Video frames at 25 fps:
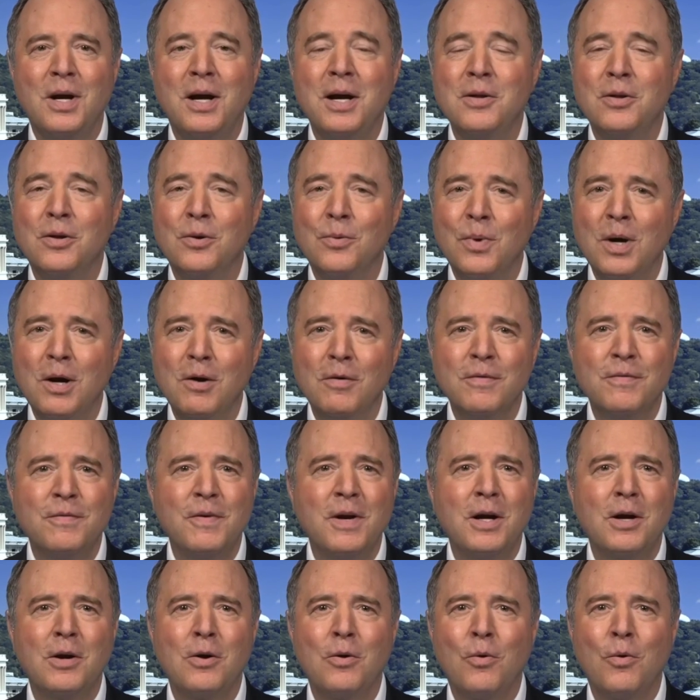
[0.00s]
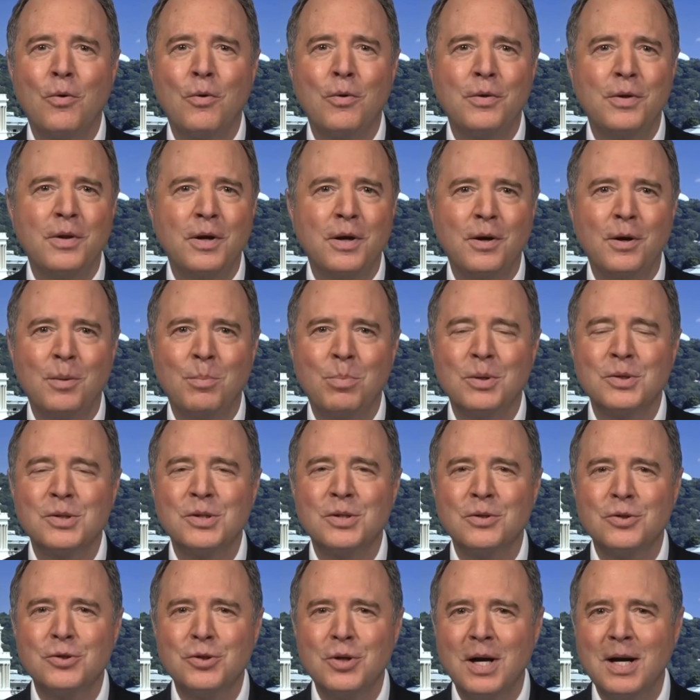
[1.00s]
either welfare or their
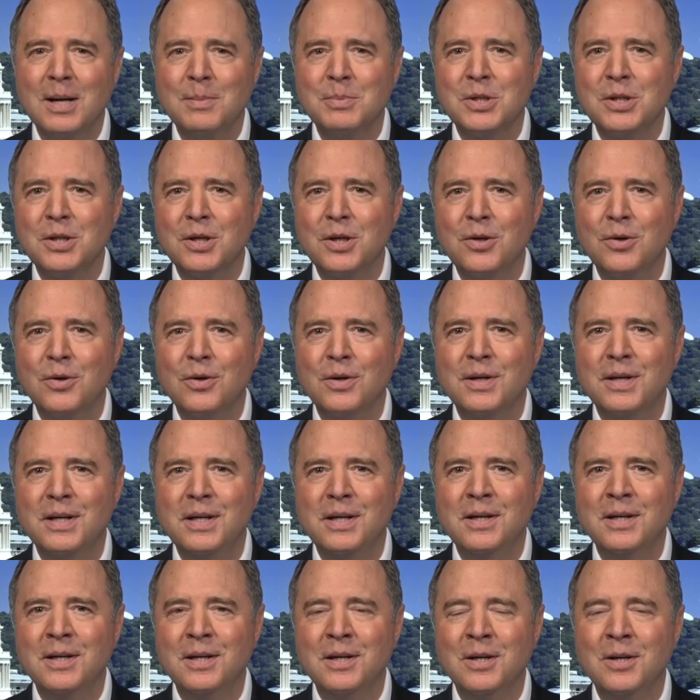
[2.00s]
personal job security